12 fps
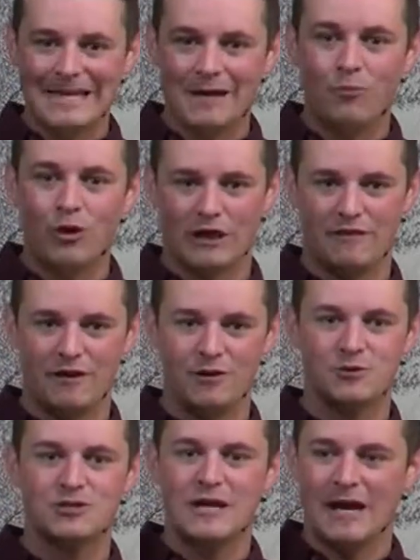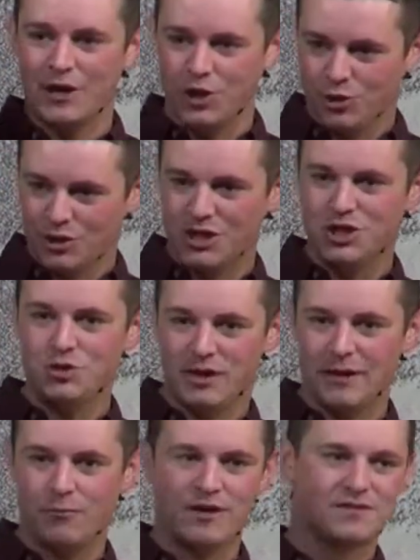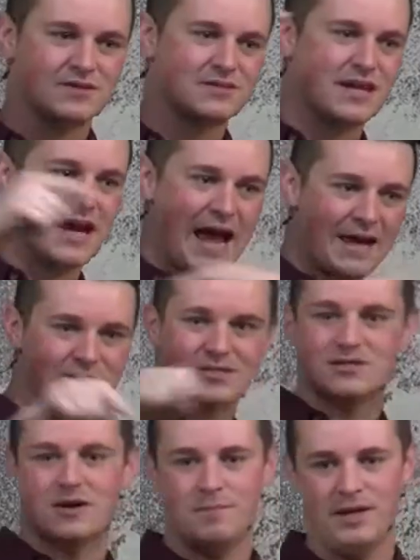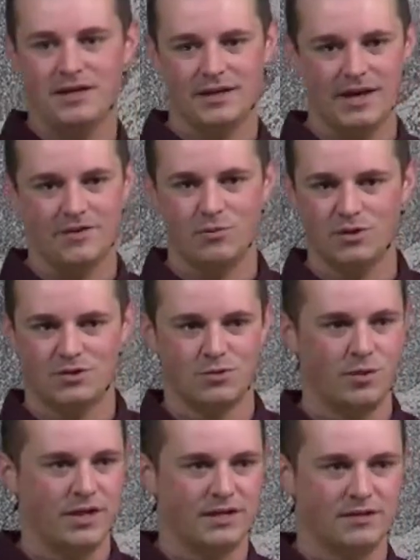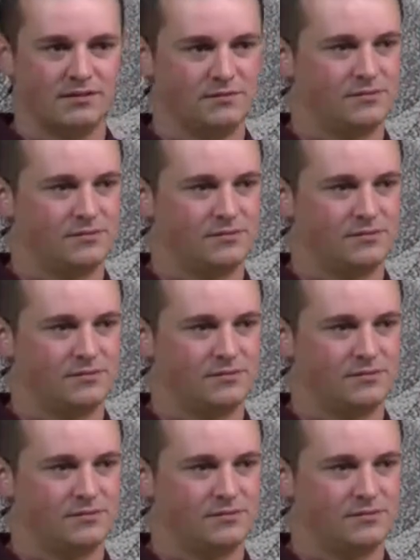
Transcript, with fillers: Get one of those, and who can you get with and say, hey, let's start meeting together once a week?